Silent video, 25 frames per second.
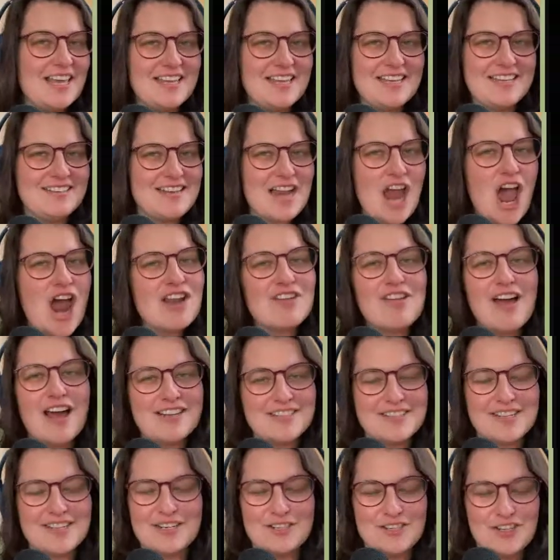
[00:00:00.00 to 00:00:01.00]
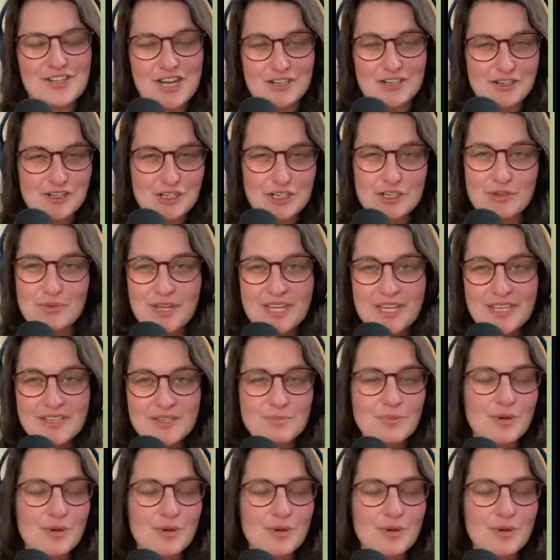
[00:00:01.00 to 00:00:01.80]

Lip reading: not a lot is going to change in 2 weeks.